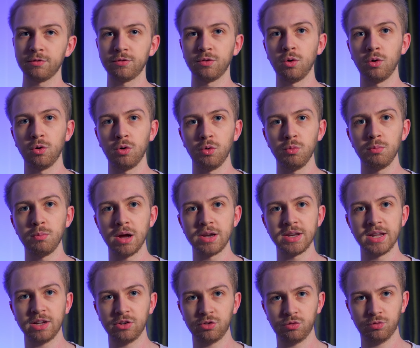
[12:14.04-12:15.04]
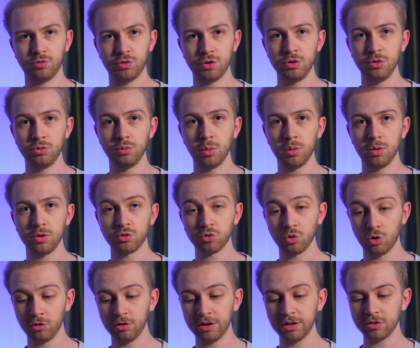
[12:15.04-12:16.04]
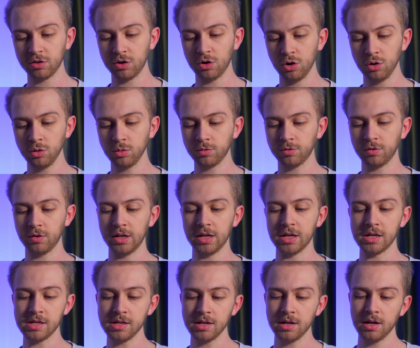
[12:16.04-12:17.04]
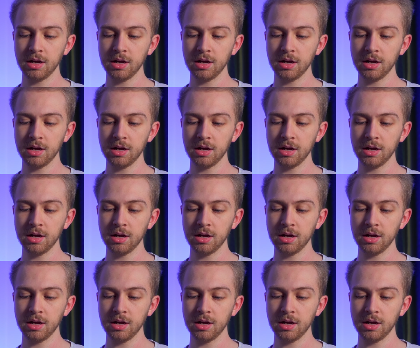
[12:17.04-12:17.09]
for my next few drawings and hopefully